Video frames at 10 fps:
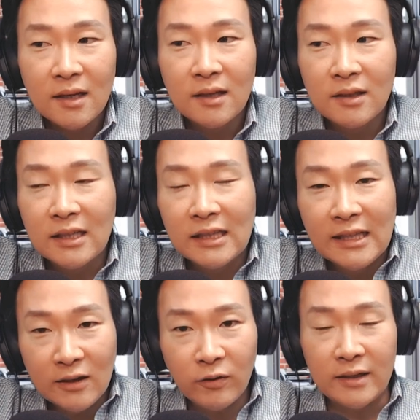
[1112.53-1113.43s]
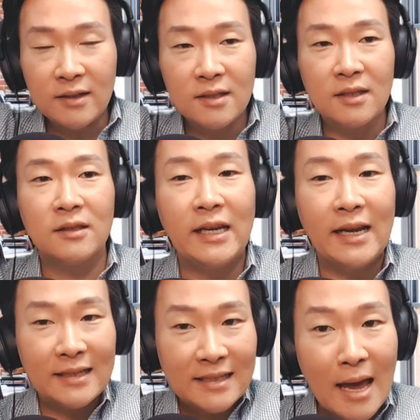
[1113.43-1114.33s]
the clearance, the
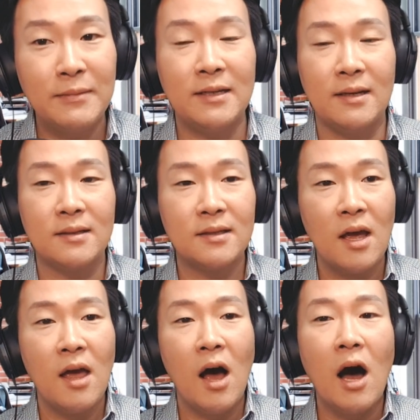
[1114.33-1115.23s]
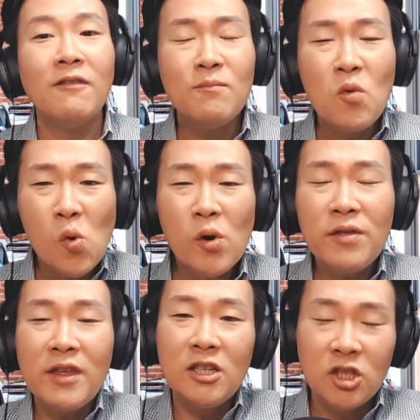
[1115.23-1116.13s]
acceptance of more
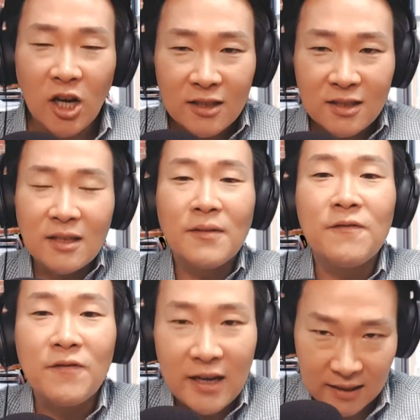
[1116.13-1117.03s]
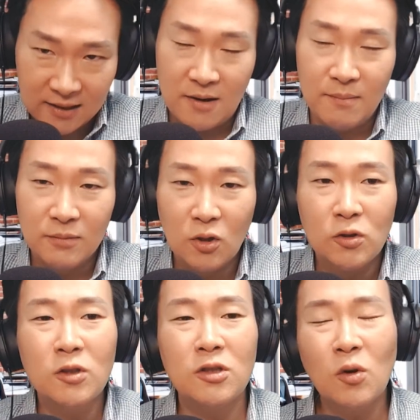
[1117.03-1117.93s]
than just the victim. So
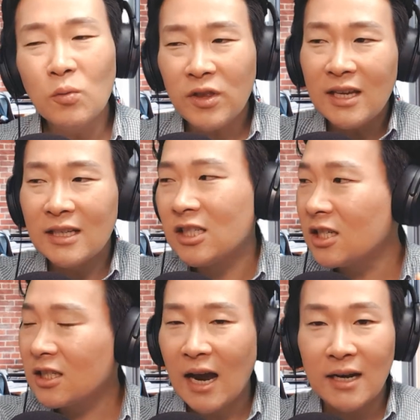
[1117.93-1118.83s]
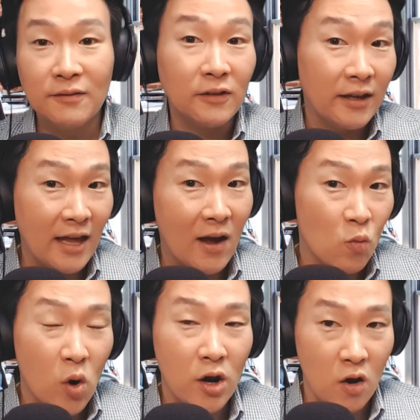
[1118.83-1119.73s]
just don't think it's just kind of like that
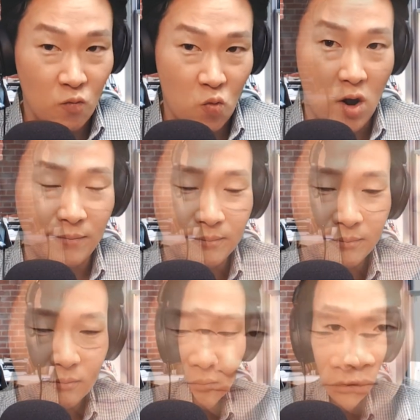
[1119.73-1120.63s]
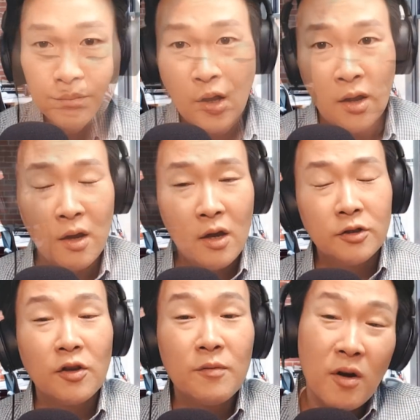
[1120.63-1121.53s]
one-on-one.
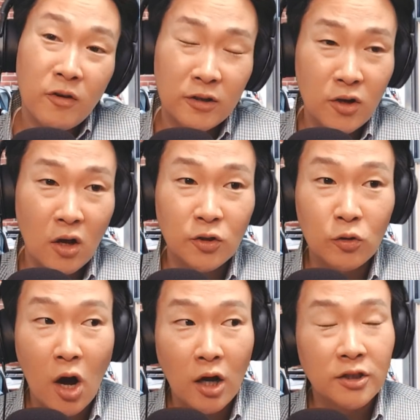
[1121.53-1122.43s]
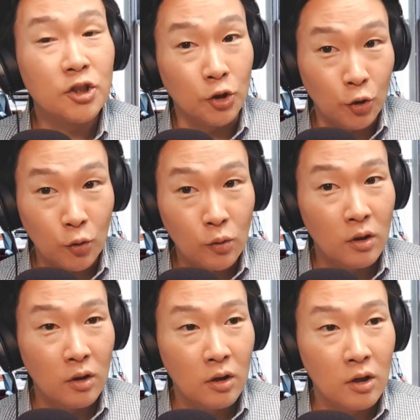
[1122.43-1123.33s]
So the mother has also gone to
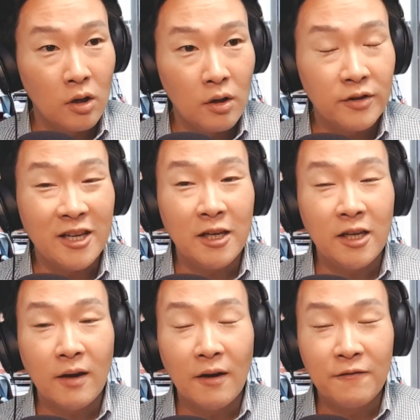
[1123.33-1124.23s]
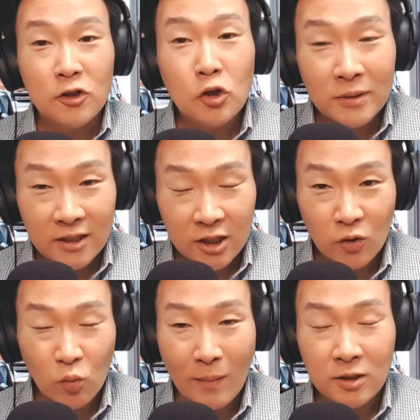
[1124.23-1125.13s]
the official
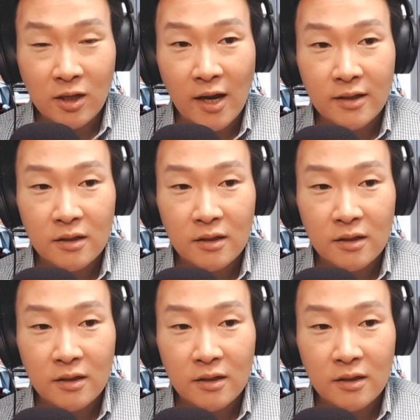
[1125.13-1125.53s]
petition website